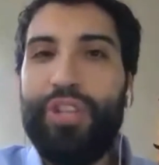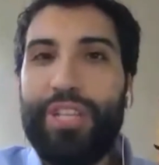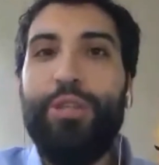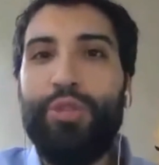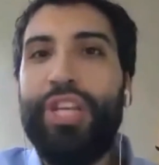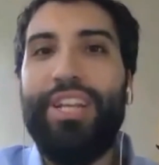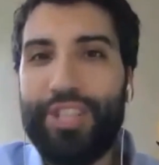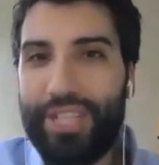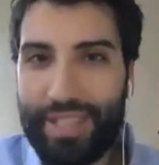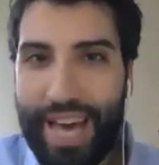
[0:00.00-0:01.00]
due
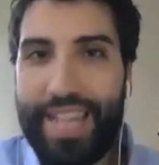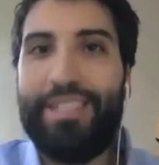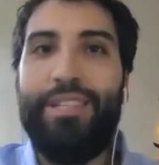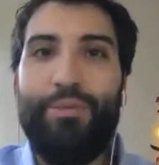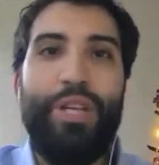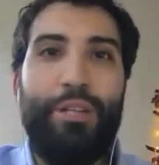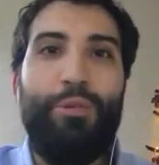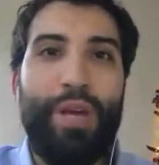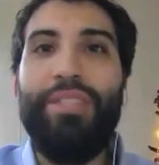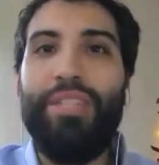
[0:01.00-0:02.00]
diligence tests that would need to
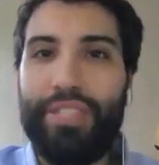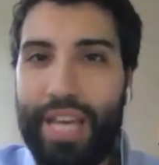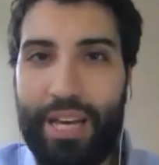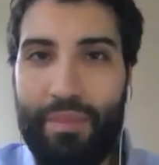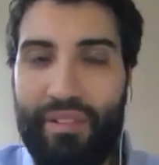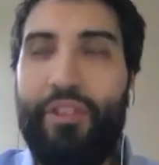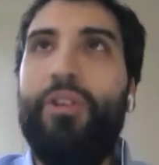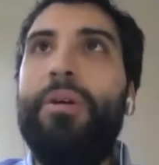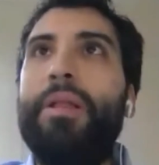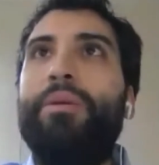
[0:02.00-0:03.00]
be undertaken
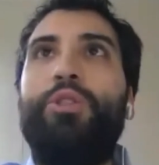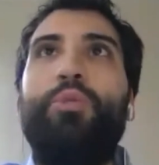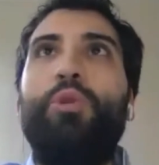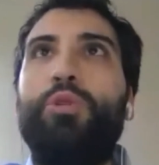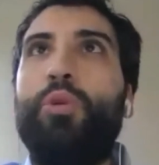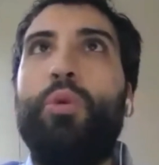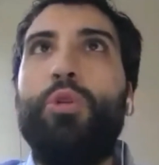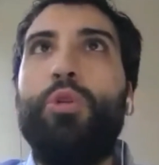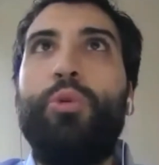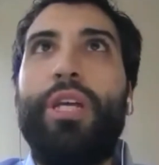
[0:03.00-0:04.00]
before, because they want to
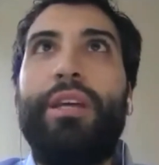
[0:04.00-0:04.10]
put